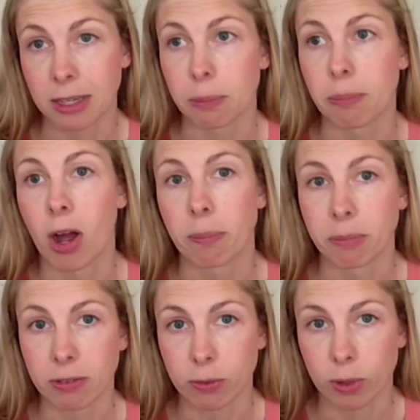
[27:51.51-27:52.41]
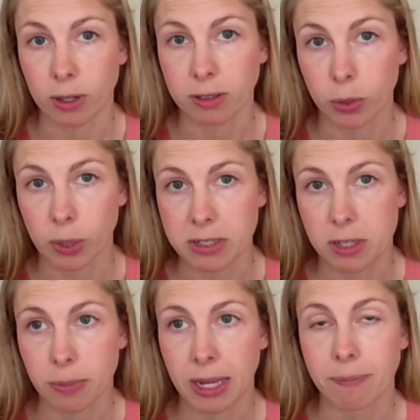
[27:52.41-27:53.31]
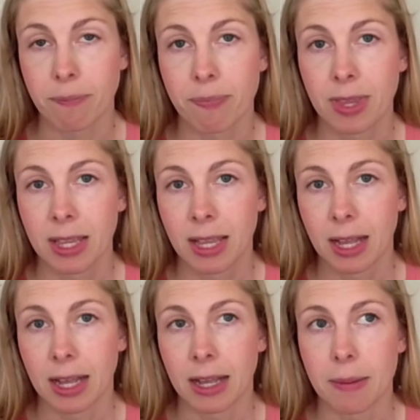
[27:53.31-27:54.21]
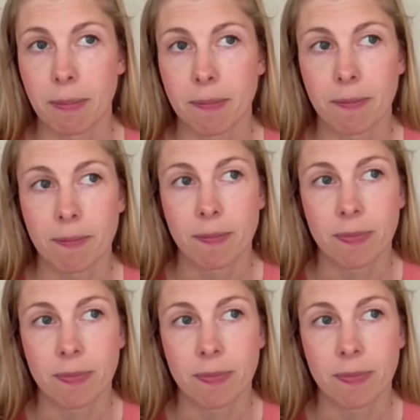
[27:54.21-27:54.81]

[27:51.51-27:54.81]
their mom before going to bed. Um,